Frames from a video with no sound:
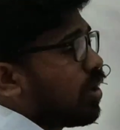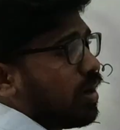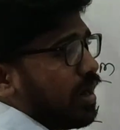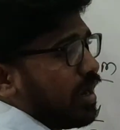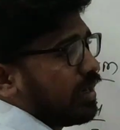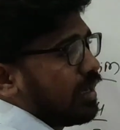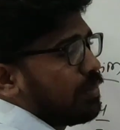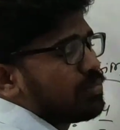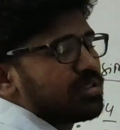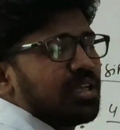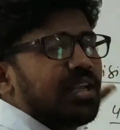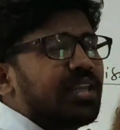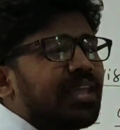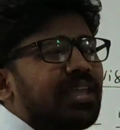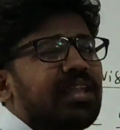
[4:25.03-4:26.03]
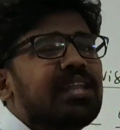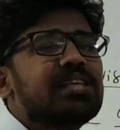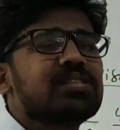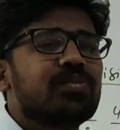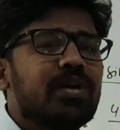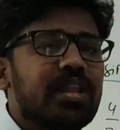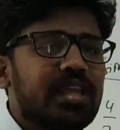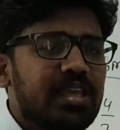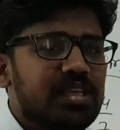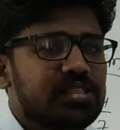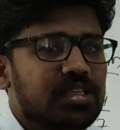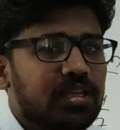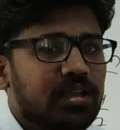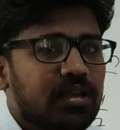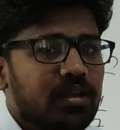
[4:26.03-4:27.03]
unlike terms. It is very
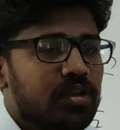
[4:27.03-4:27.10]
easy.